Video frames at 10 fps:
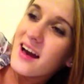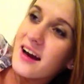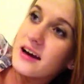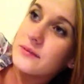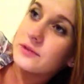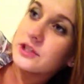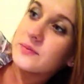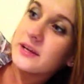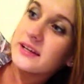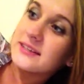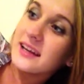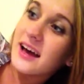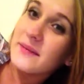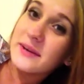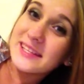um, just because
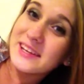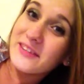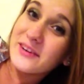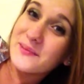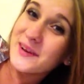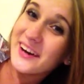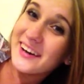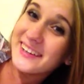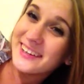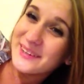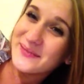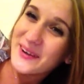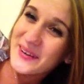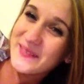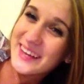I myself am not a young
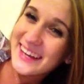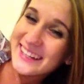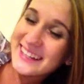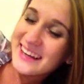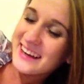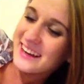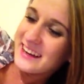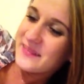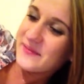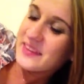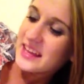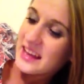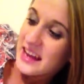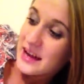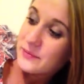mom yet. Um,
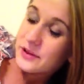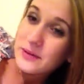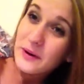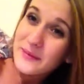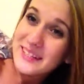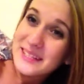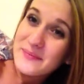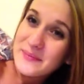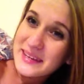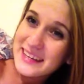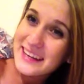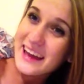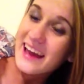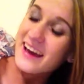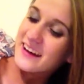I'm only a mommy to be.
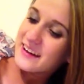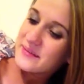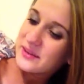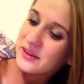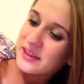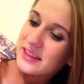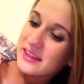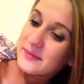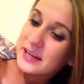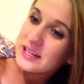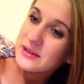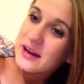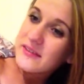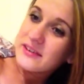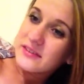Um, the only th- but I do
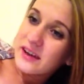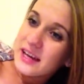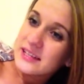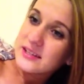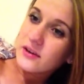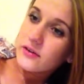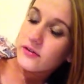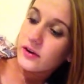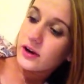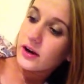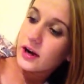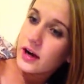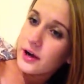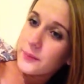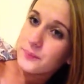have advice for
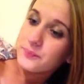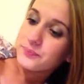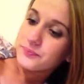um,